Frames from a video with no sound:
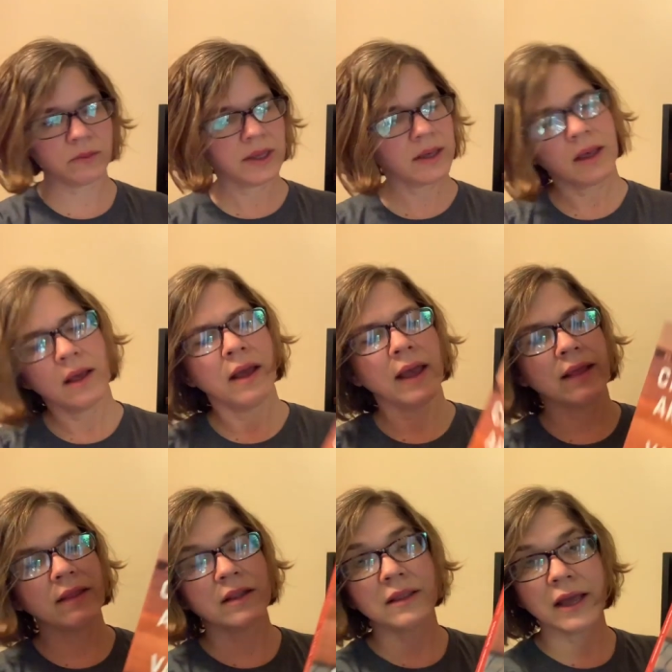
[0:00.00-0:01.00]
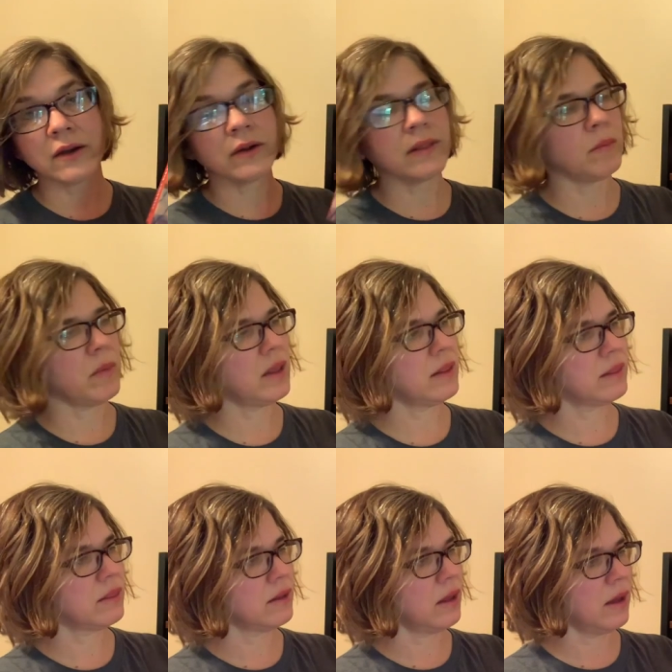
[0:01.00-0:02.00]
week. And then later in the
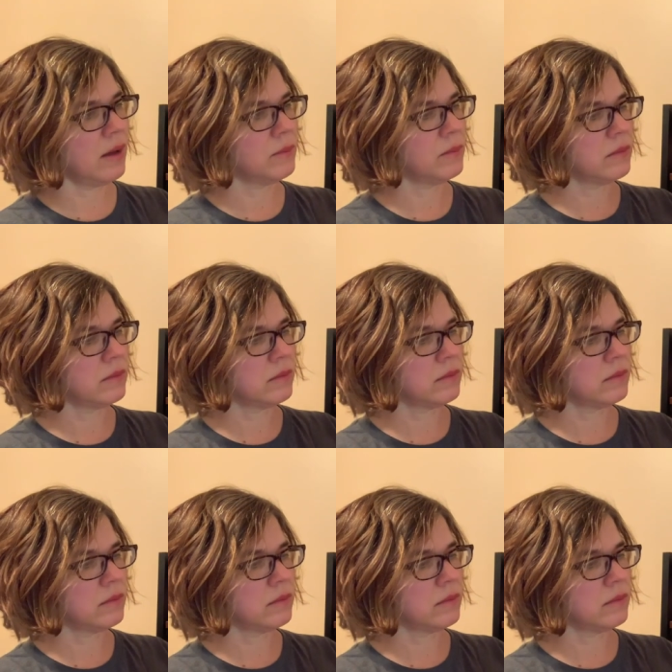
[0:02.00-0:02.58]
month, um,